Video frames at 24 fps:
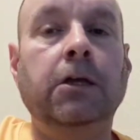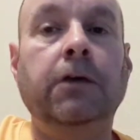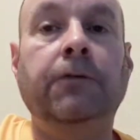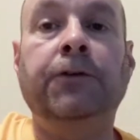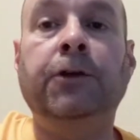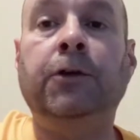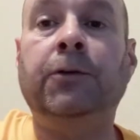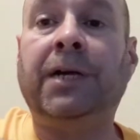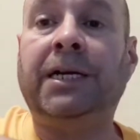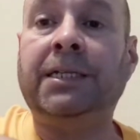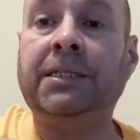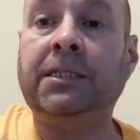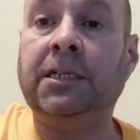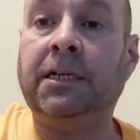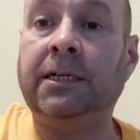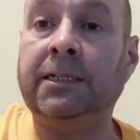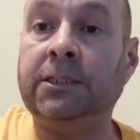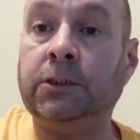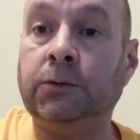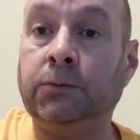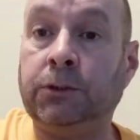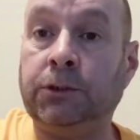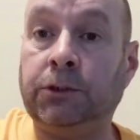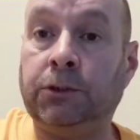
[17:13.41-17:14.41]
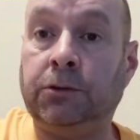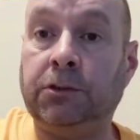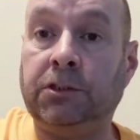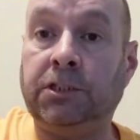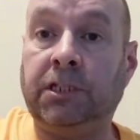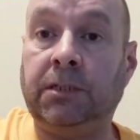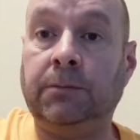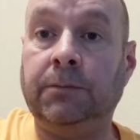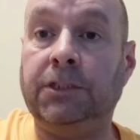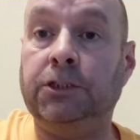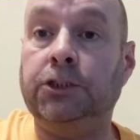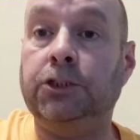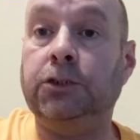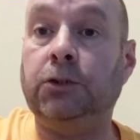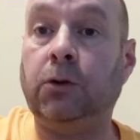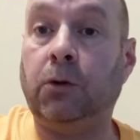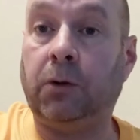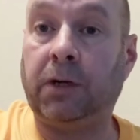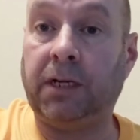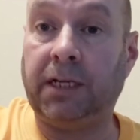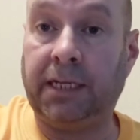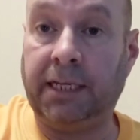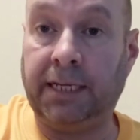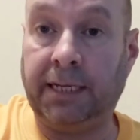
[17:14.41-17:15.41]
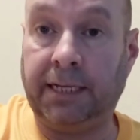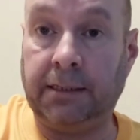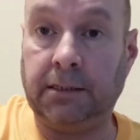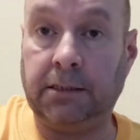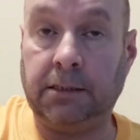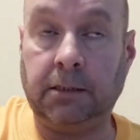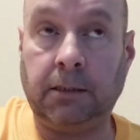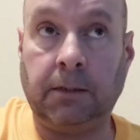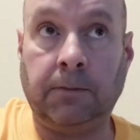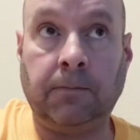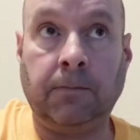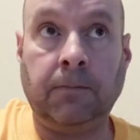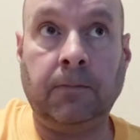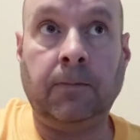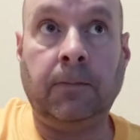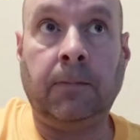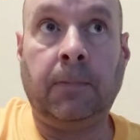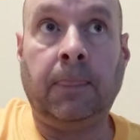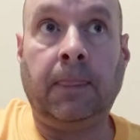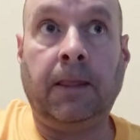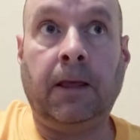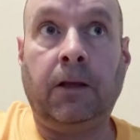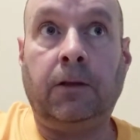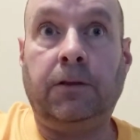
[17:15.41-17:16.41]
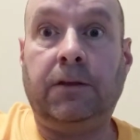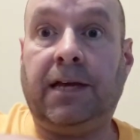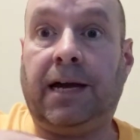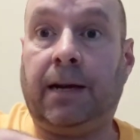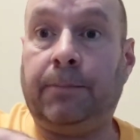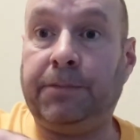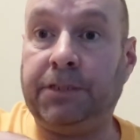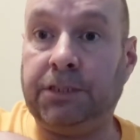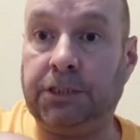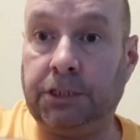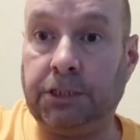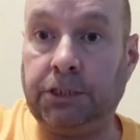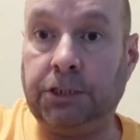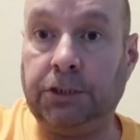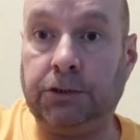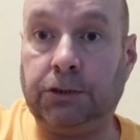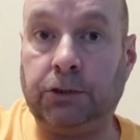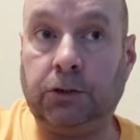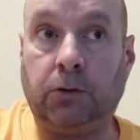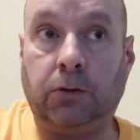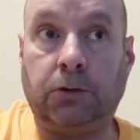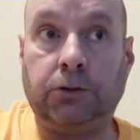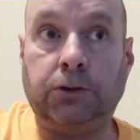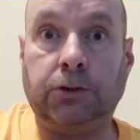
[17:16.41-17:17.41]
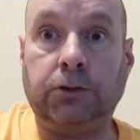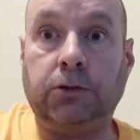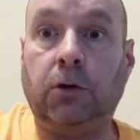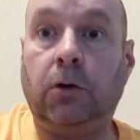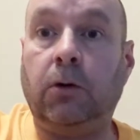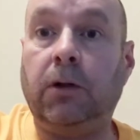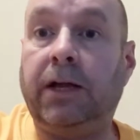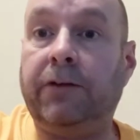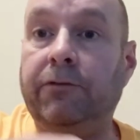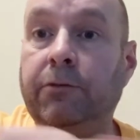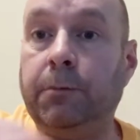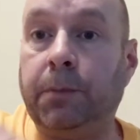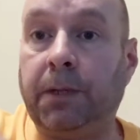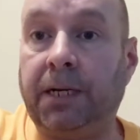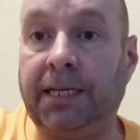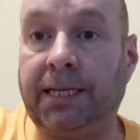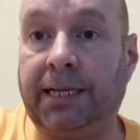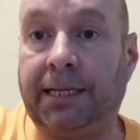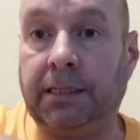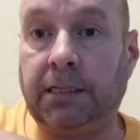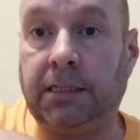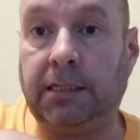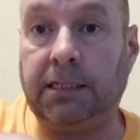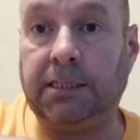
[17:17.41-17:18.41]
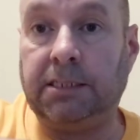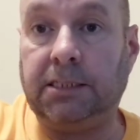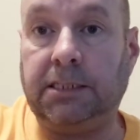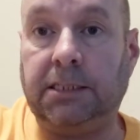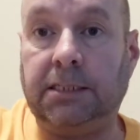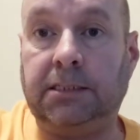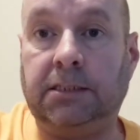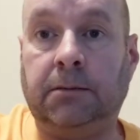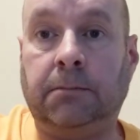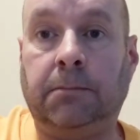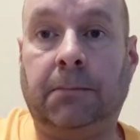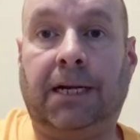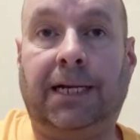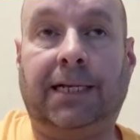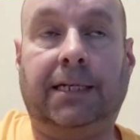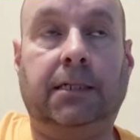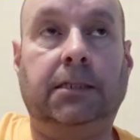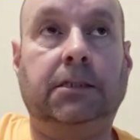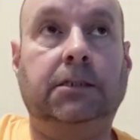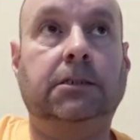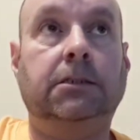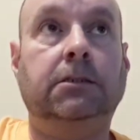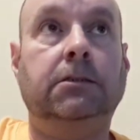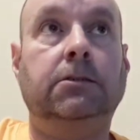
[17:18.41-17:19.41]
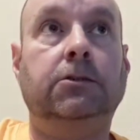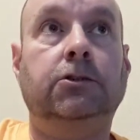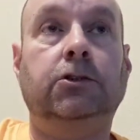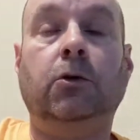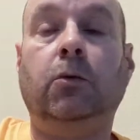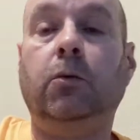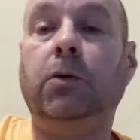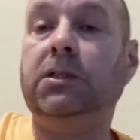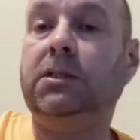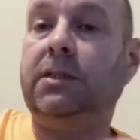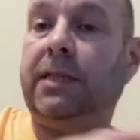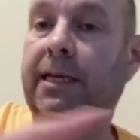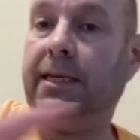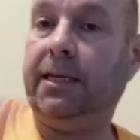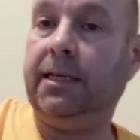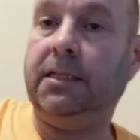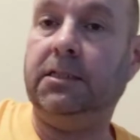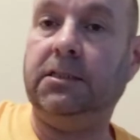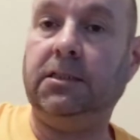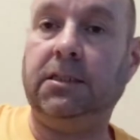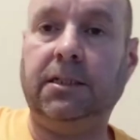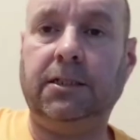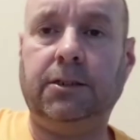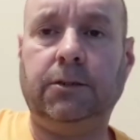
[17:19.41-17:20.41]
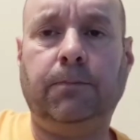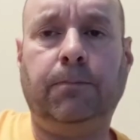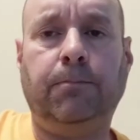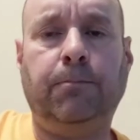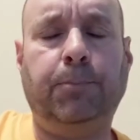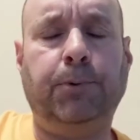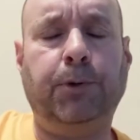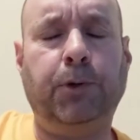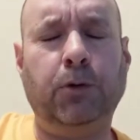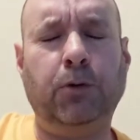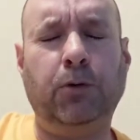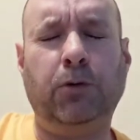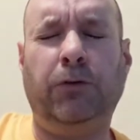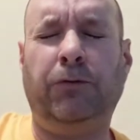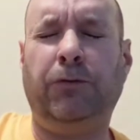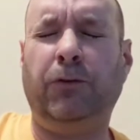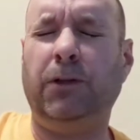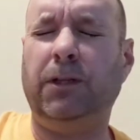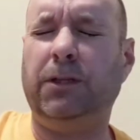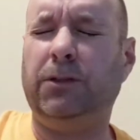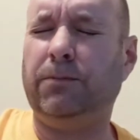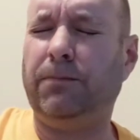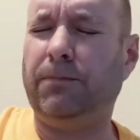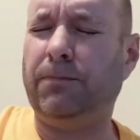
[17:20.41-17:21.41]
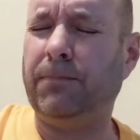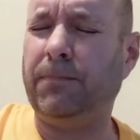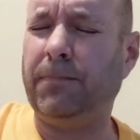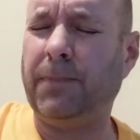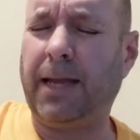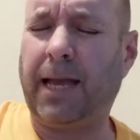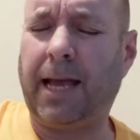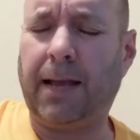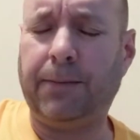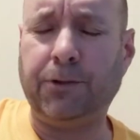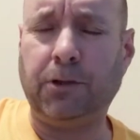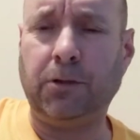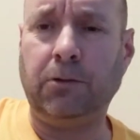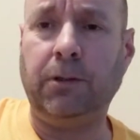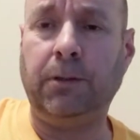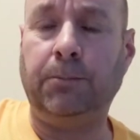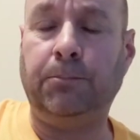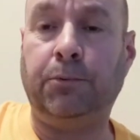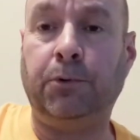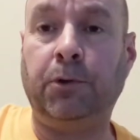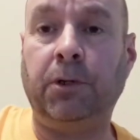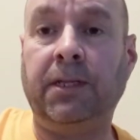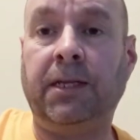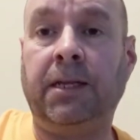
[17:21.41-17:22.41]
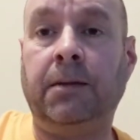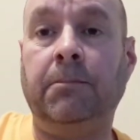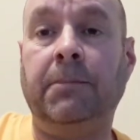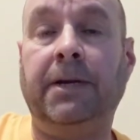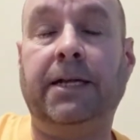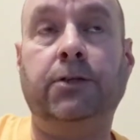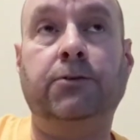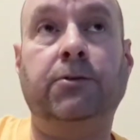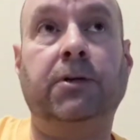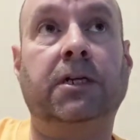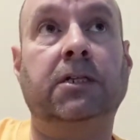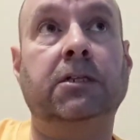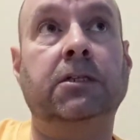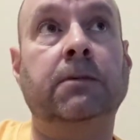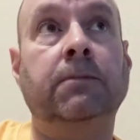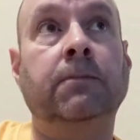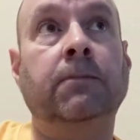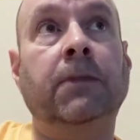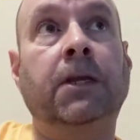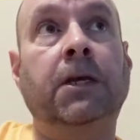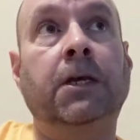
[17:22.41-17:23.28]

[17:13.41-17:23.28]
If you're on the ice when your team is scored against, the opposition scores a goal, everybody on the ice gets a minus. So what that is, and it's beautiful, it's absolutely brilliant metrics.